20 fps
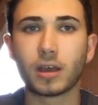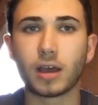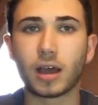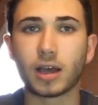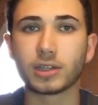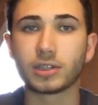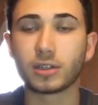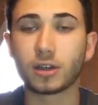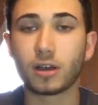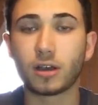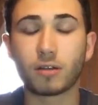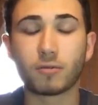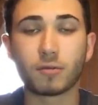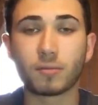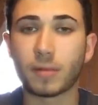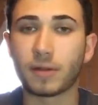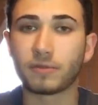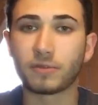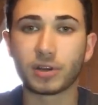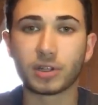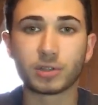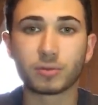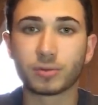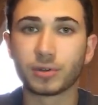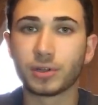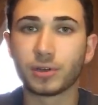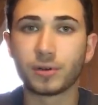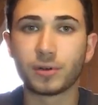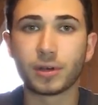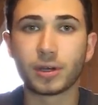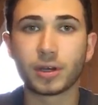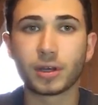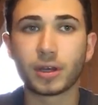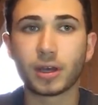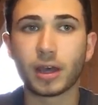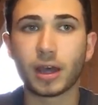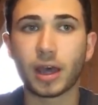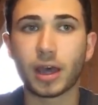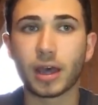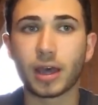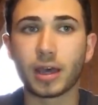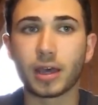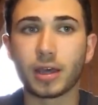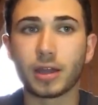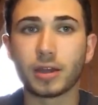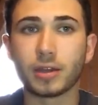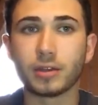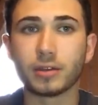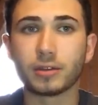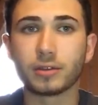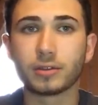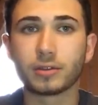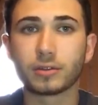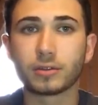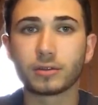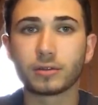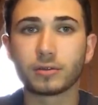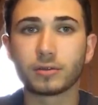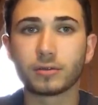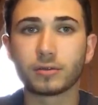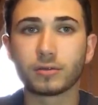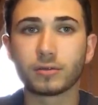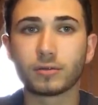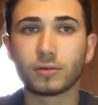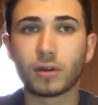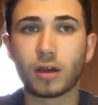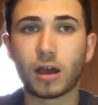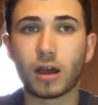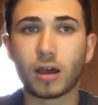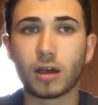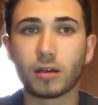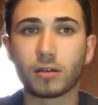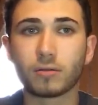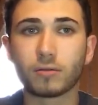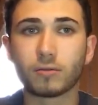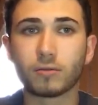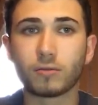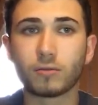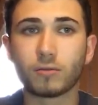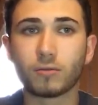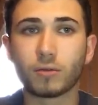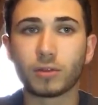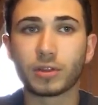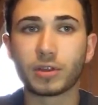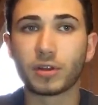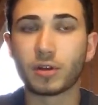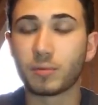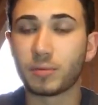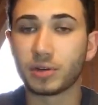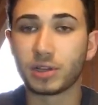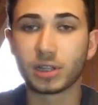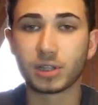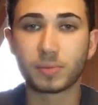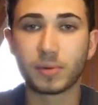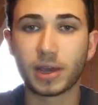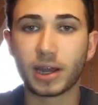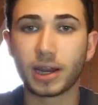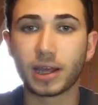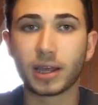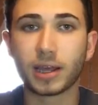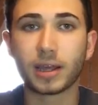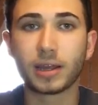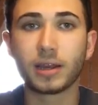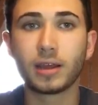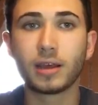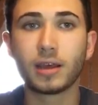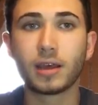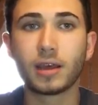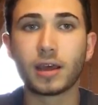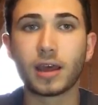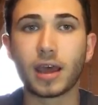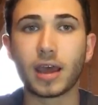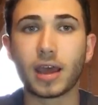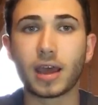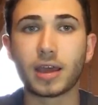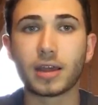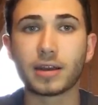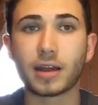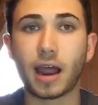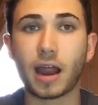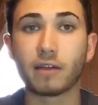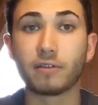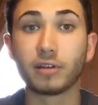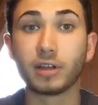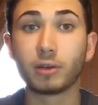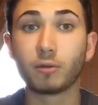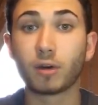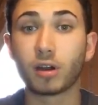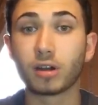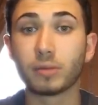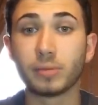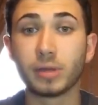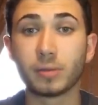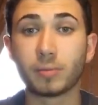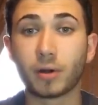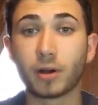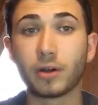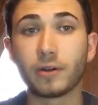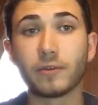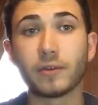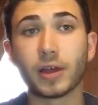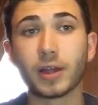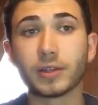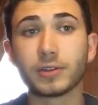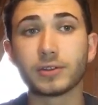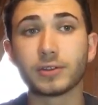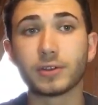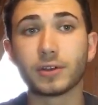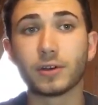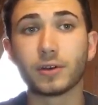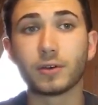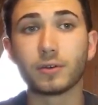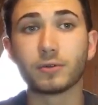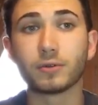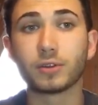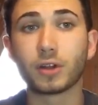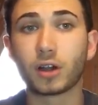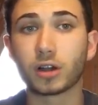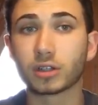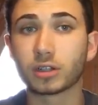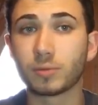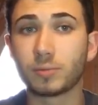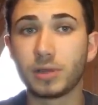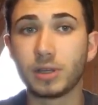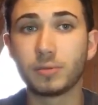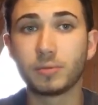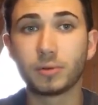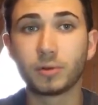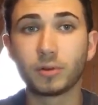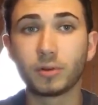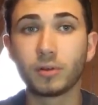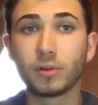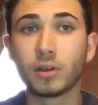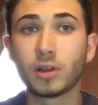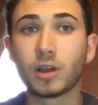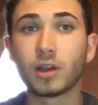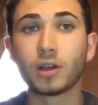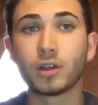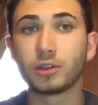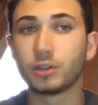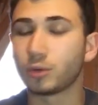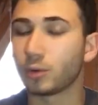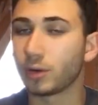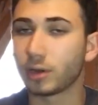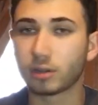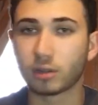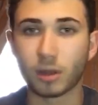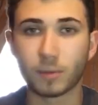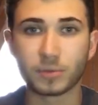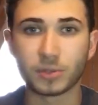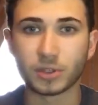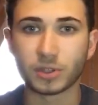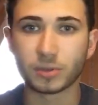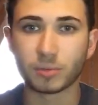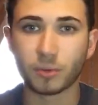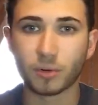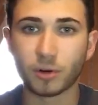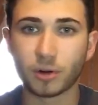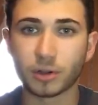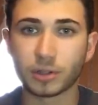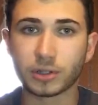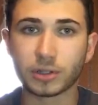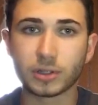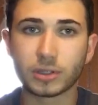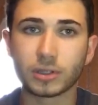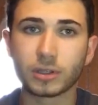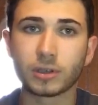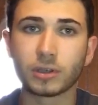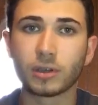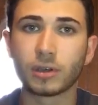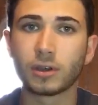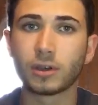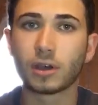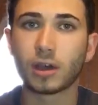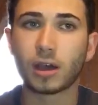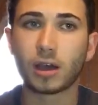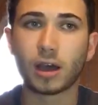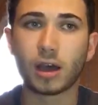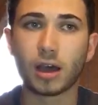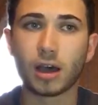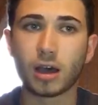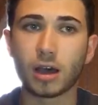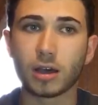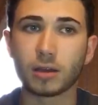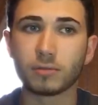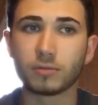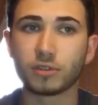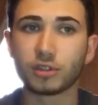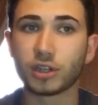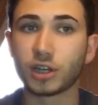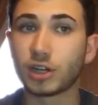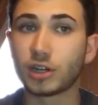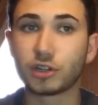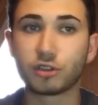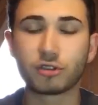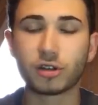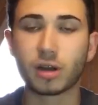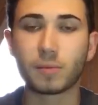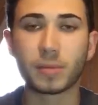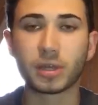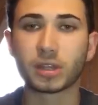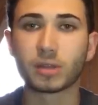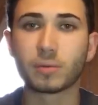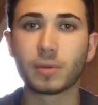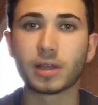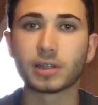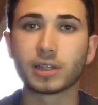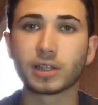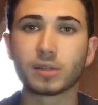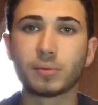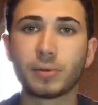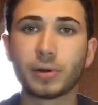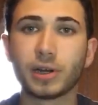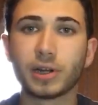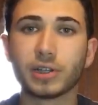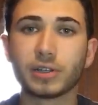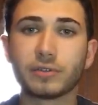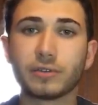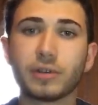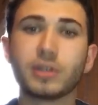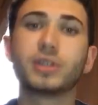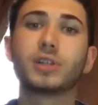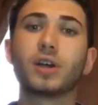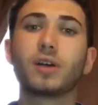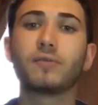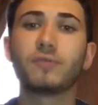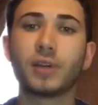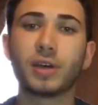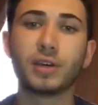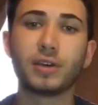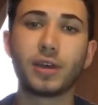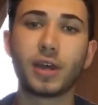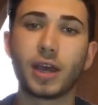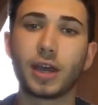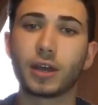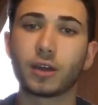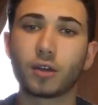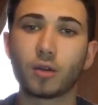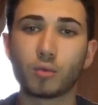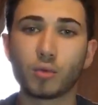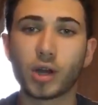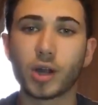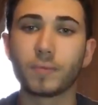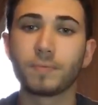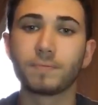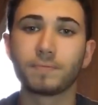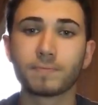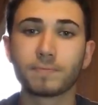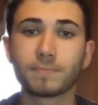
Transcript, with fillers: I saw what my friends were doing, and uh, what they were participating in, and I really wanted to be a part of that. So talk to people, join clubs and sports, uh, and just try to make the best experience for yourself that you can at Coe-Brown.